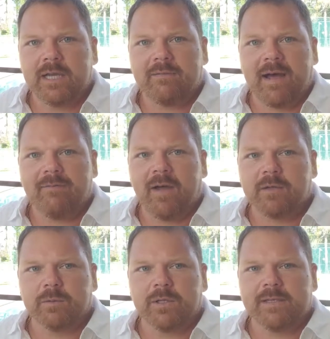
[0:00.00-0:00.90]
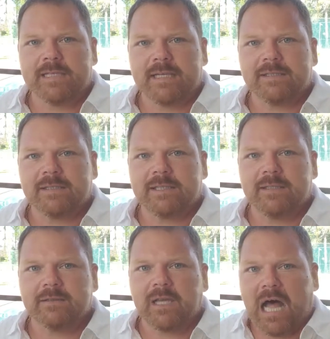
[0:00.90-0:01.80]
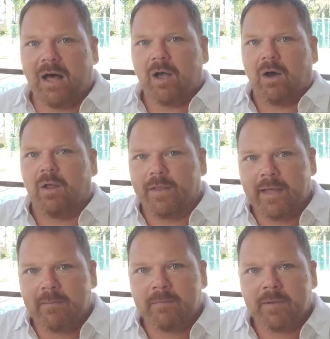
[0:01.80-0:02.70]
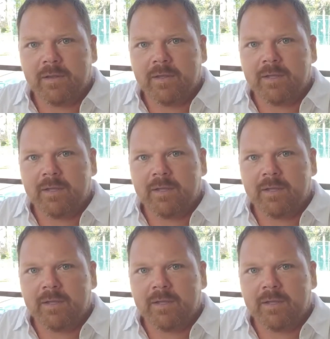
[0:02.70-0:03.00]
If I find one of these excellent deals, I'll call them.